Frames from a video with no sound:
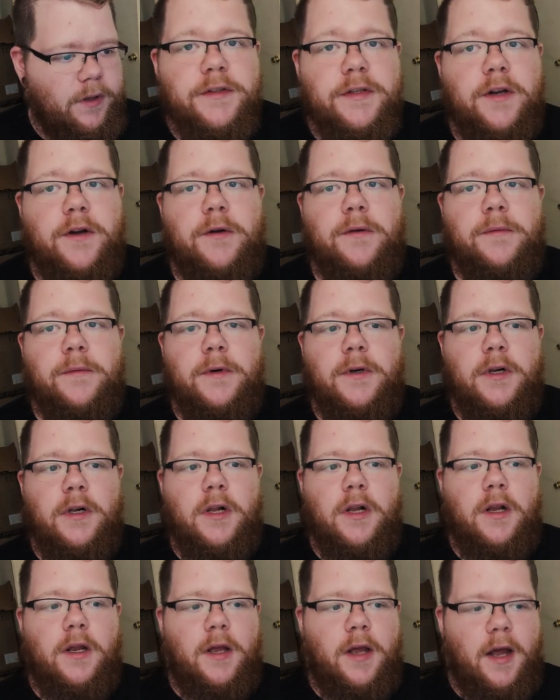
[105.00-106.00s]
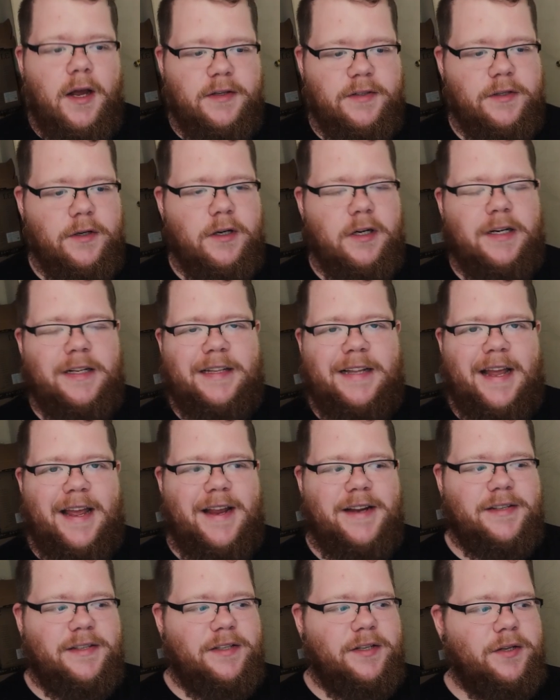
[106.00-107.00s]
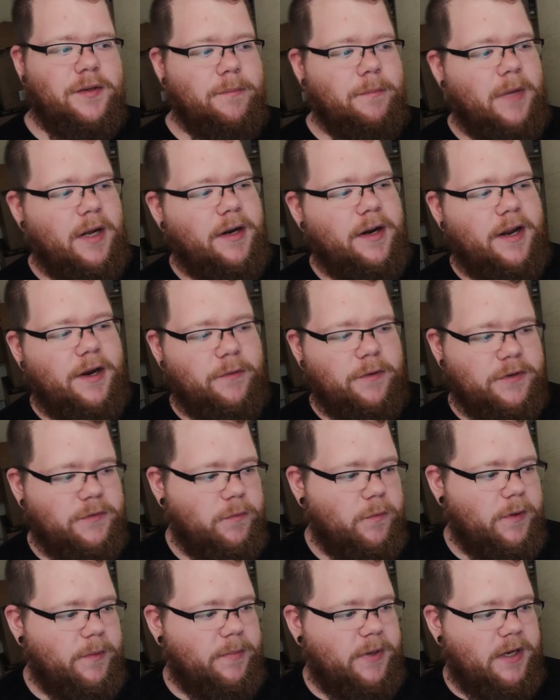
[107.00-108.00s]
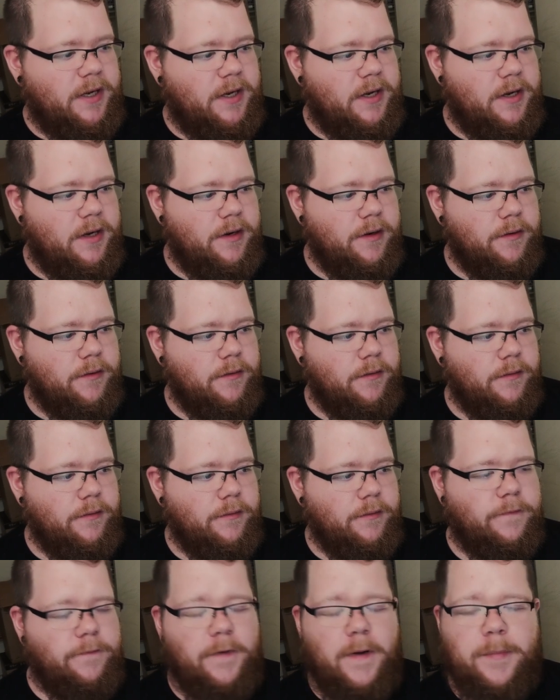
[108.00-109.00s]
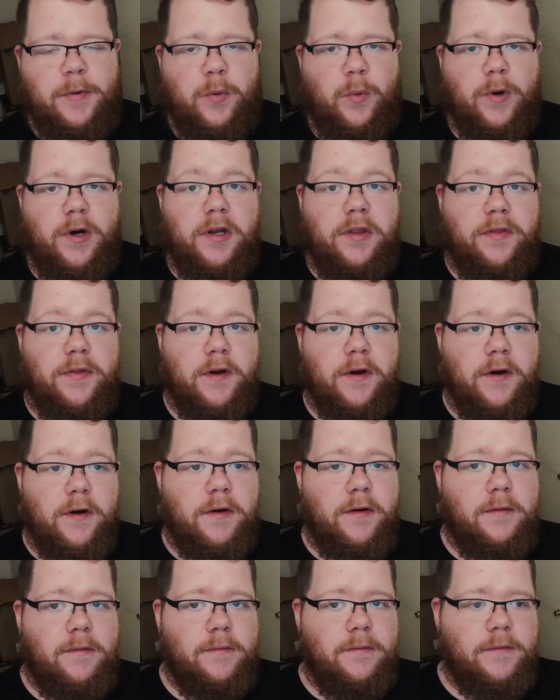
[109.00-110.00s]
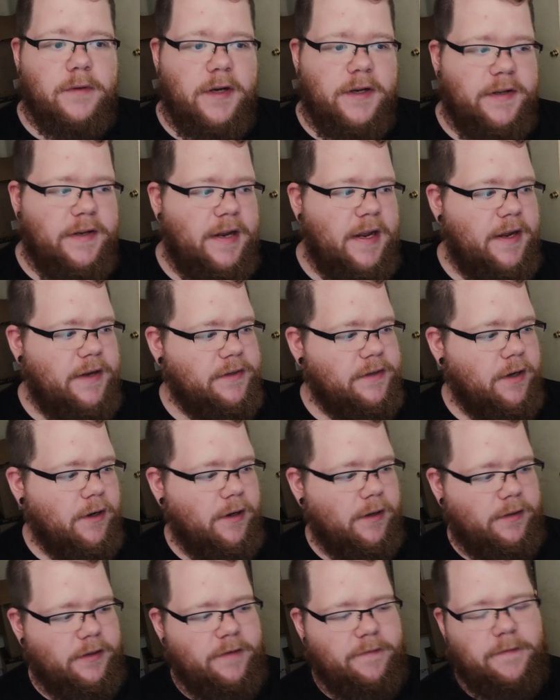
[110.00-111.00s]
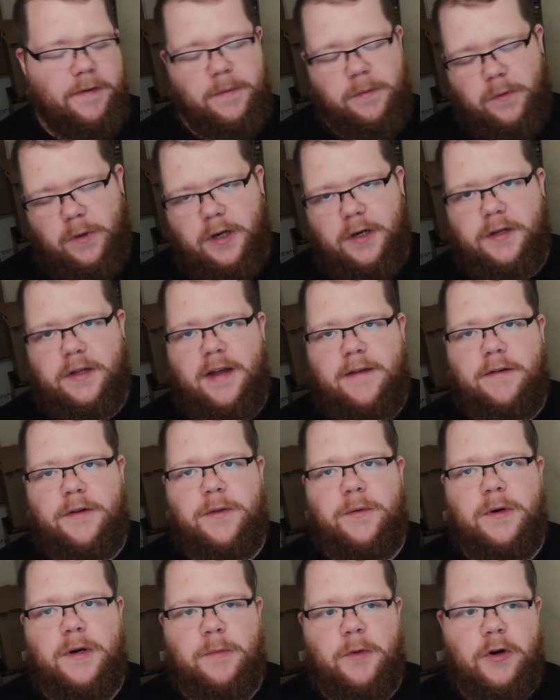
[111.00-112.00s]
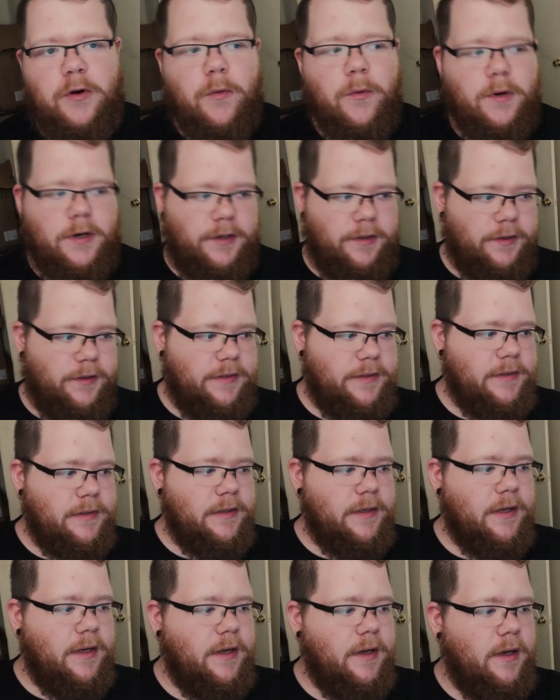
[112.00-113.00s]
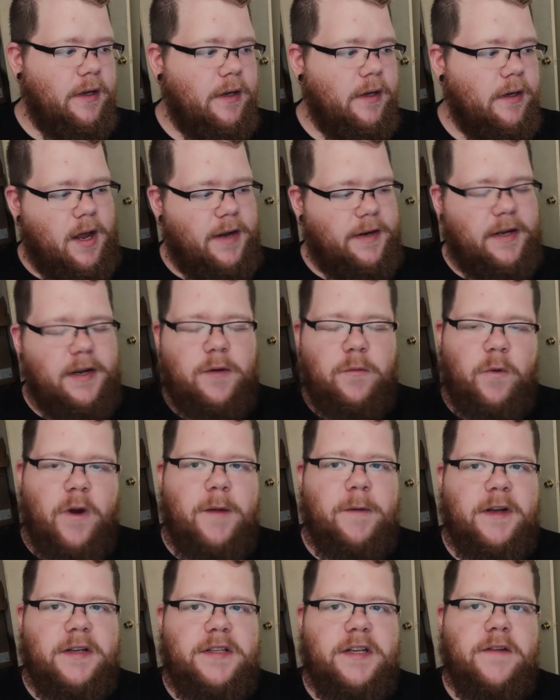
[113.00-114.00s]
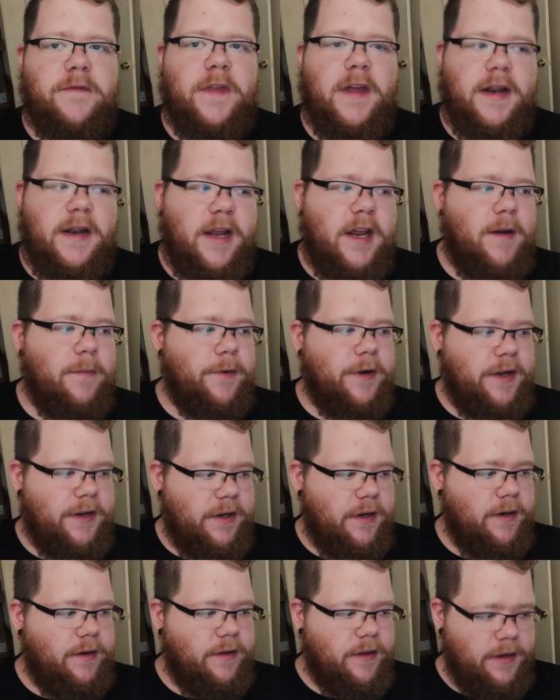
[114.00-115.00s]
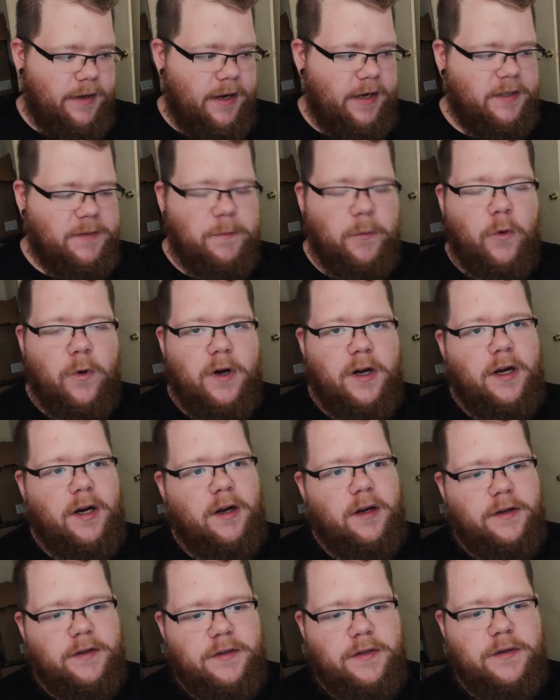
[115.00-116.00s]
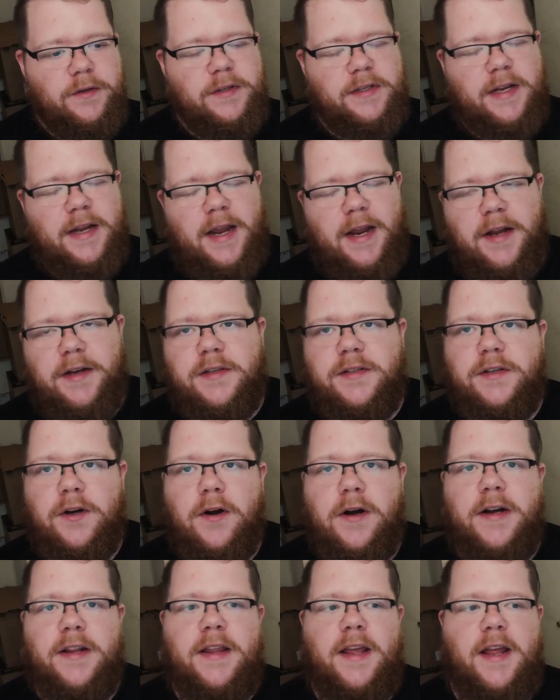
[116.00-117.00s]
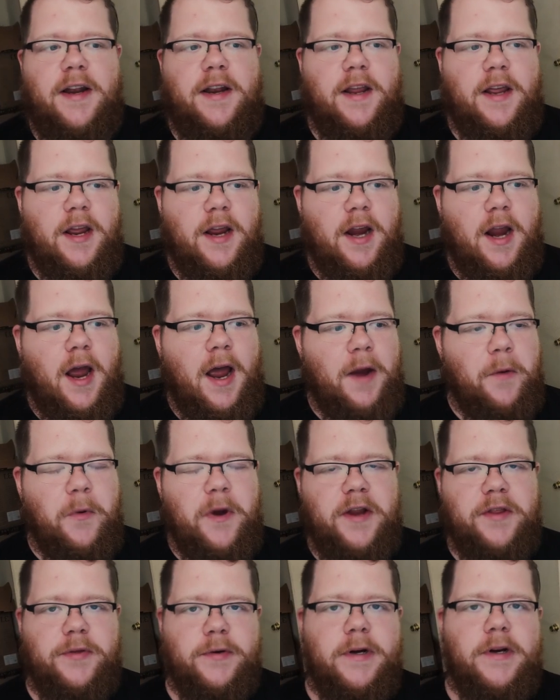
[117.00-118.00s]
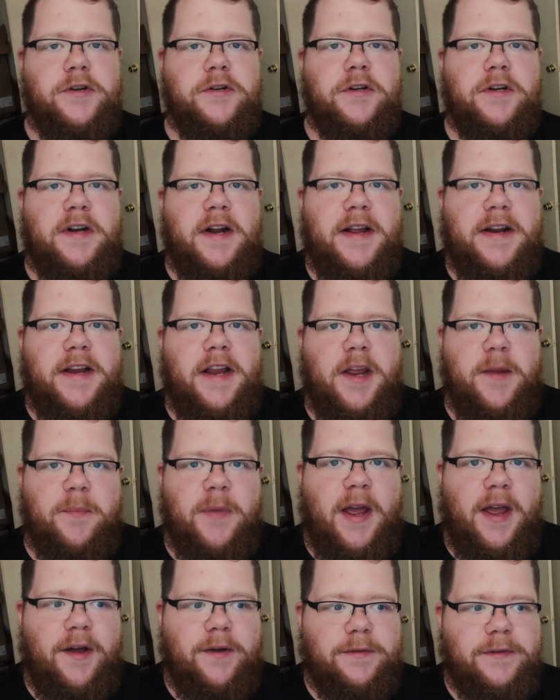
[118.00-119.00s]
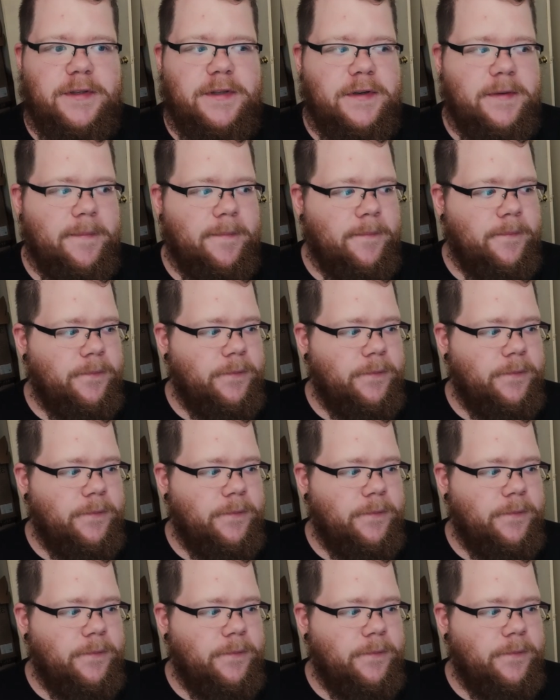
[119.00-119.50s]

So, I started last Monday, which would be February 3rd, and today is currently February 11th when I'm recording this. I didn't weigh myself that day, but I did the next morning on Tuesday, and starting that day, I weighed 398 pounds.